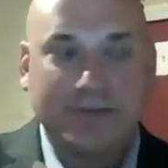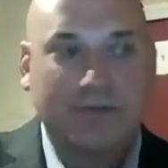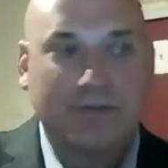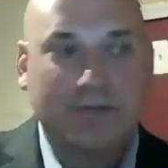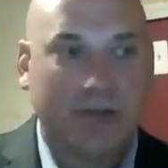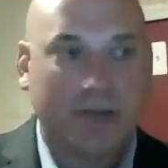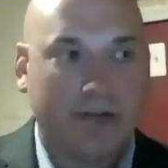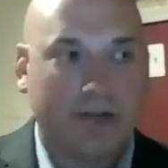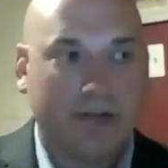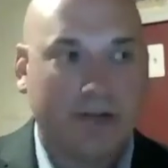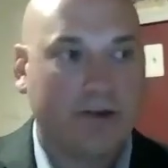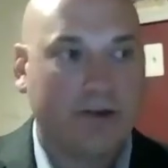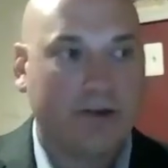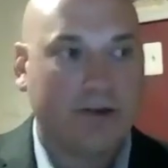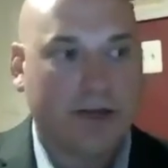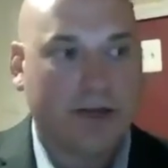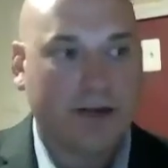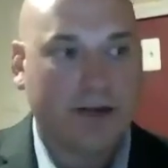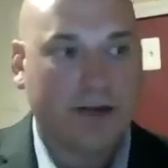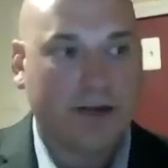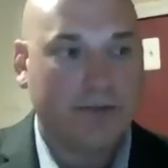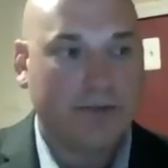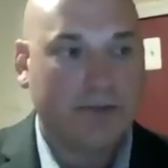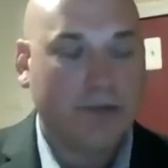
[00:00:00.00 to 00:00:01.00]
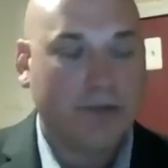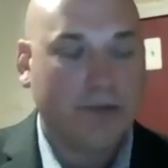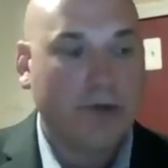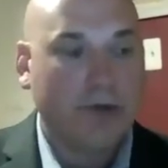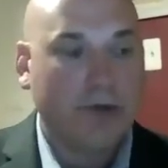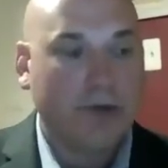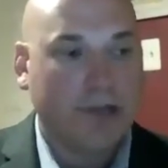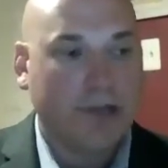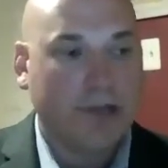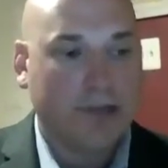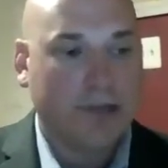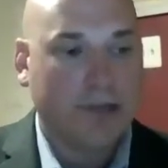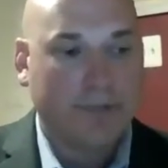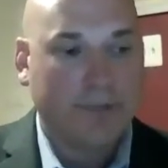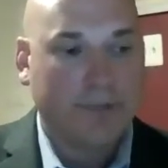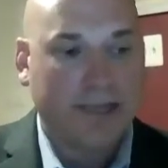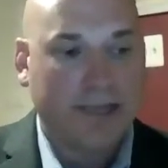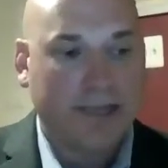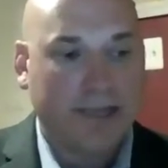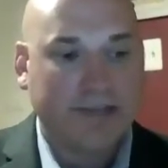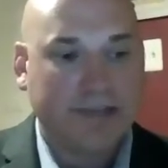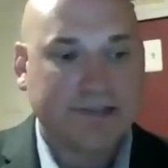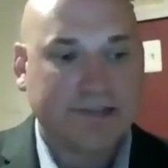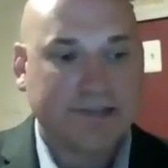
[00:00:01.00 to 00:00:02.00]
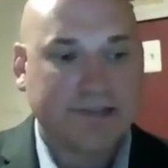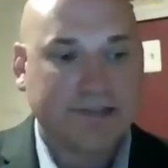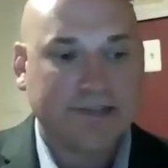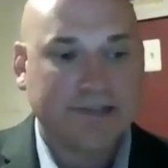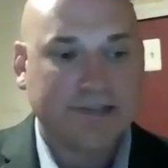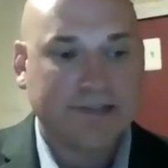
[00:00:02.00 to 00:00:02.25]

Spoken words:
running my own campaigns, is,